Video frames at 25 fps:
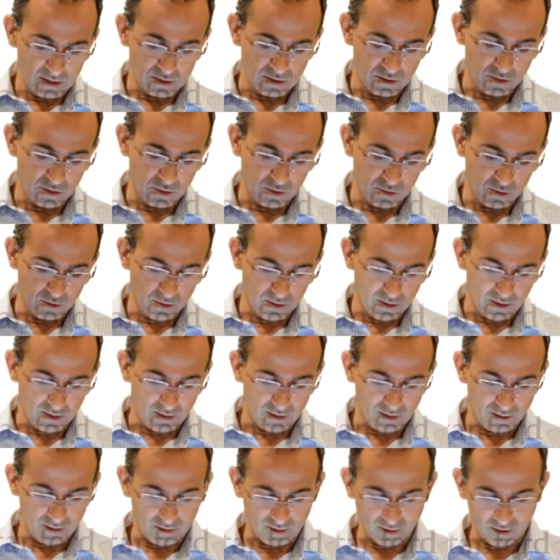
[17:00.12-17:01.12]
to
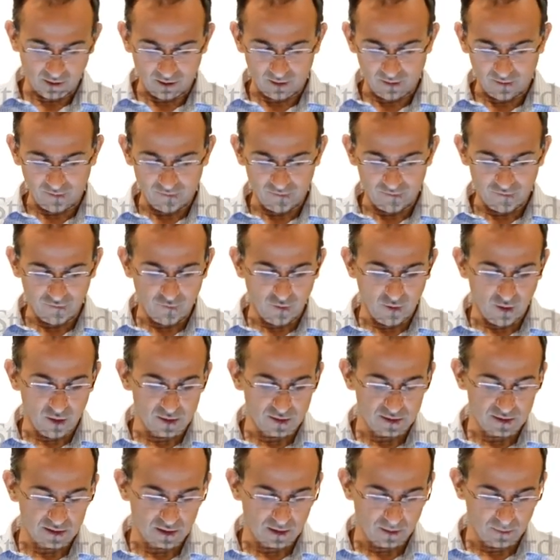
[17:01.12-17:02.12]
the
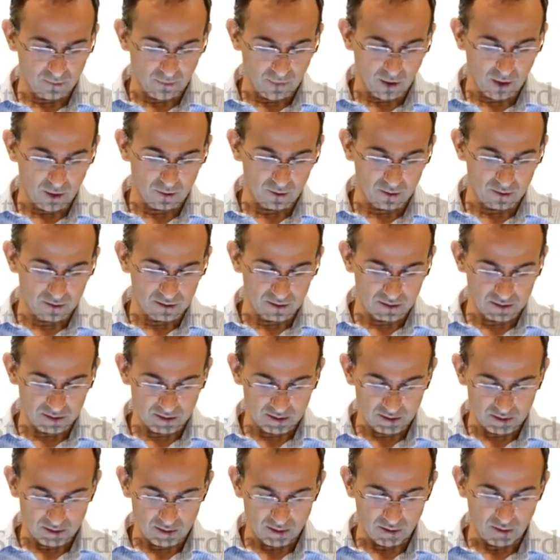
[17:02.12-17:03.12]
first component
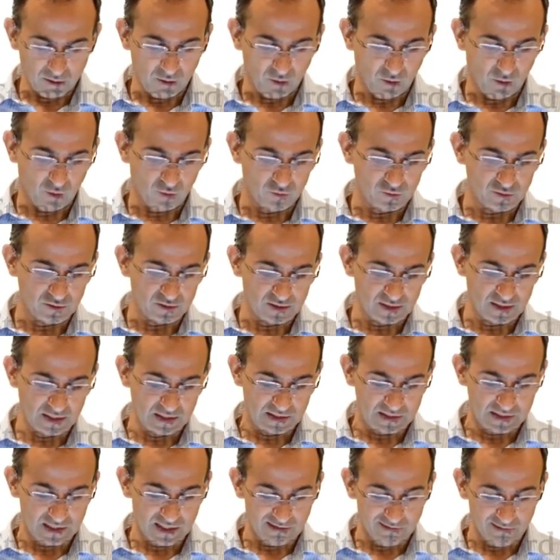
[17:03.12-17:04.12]
of z
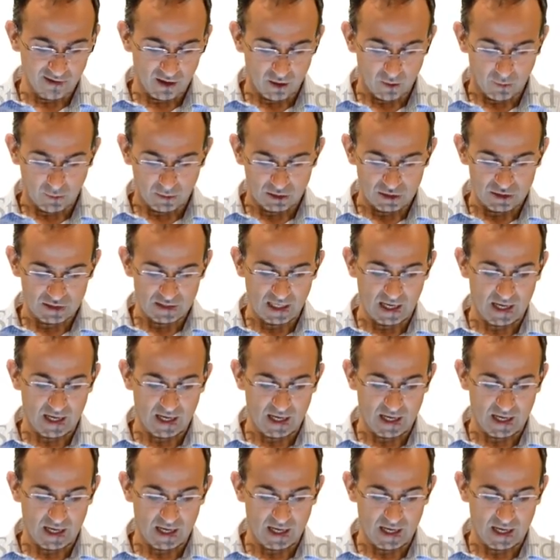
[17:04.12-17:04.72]
zero, which is